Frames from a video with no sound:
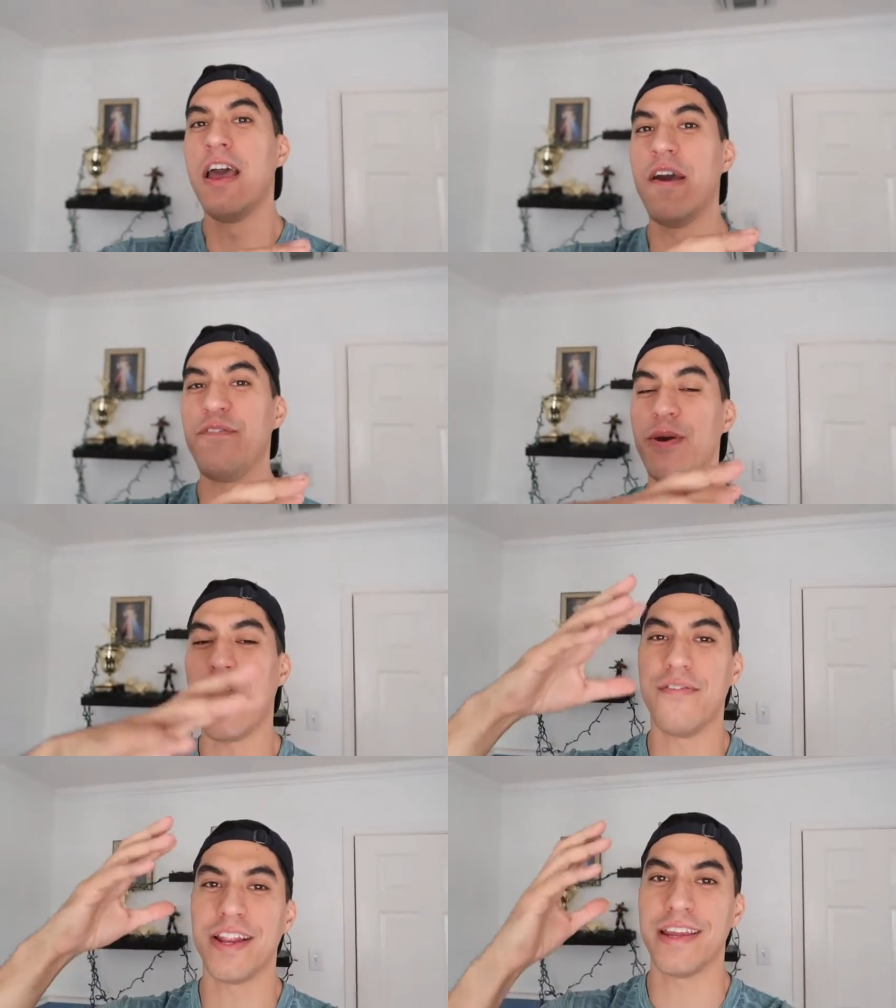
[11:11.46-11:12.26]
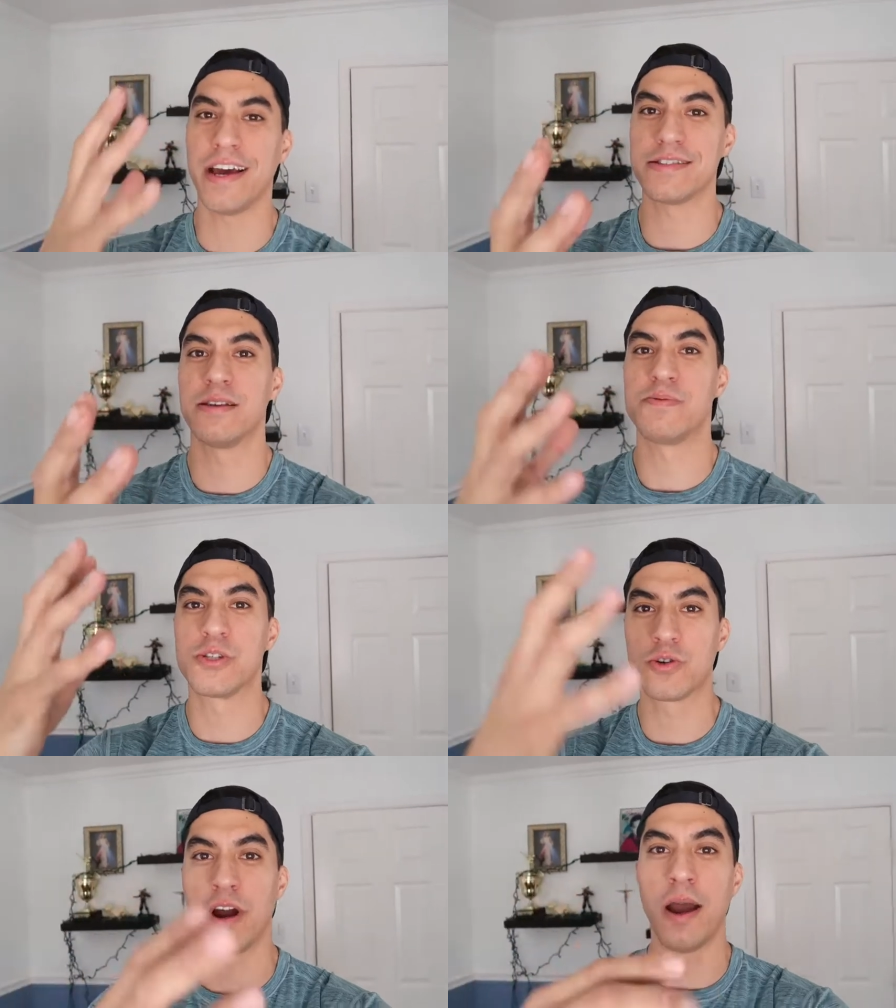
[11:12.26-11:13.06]
If you haven't yet
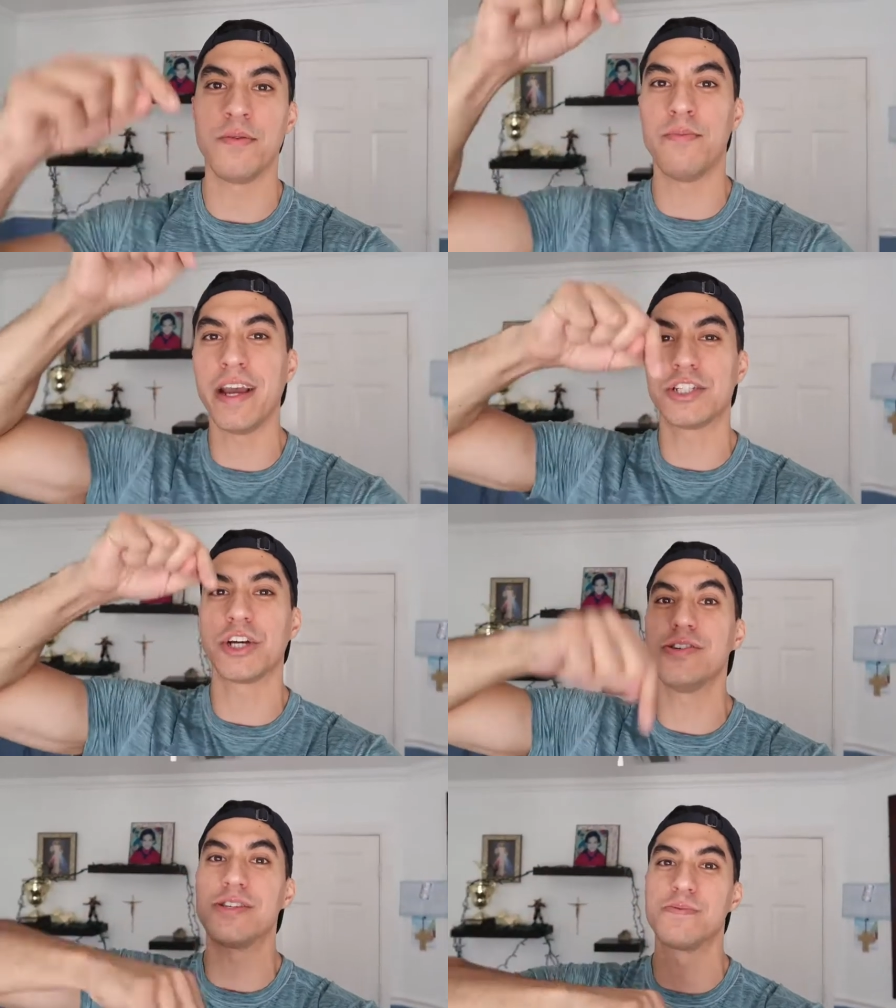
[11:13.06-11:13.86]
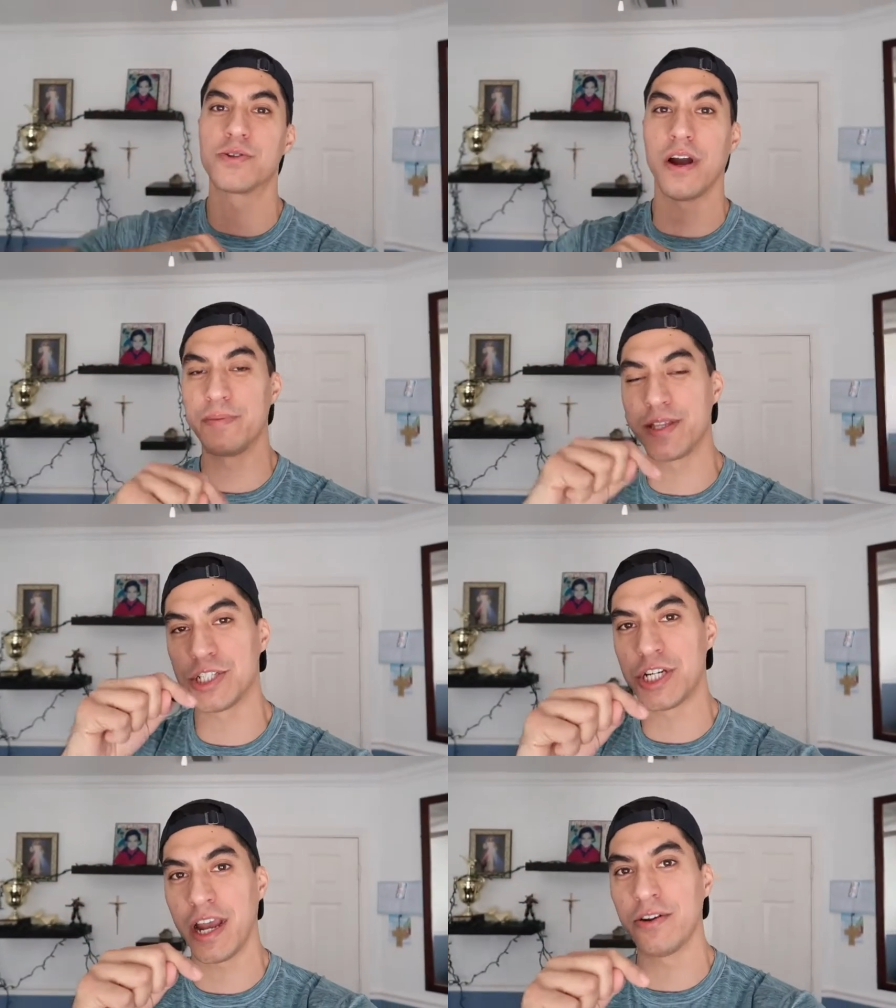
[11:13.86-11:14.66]
subscribed, make sure you subscribe to
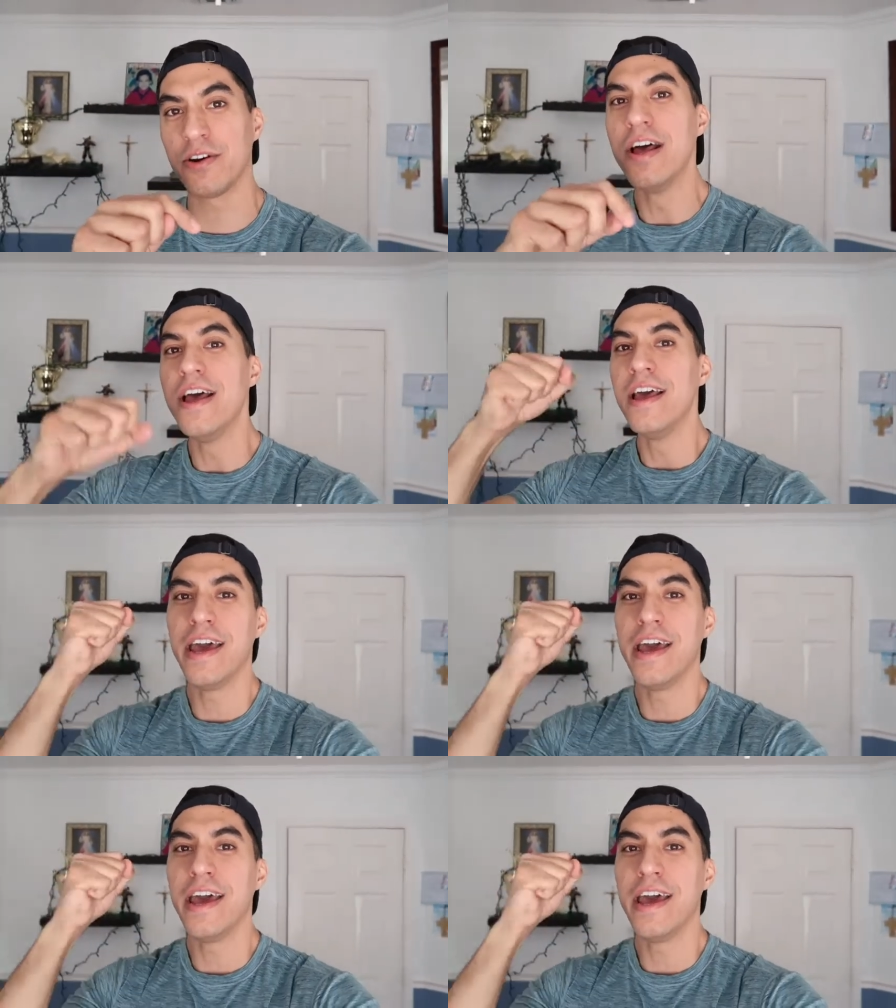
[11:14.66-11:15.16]
the channel,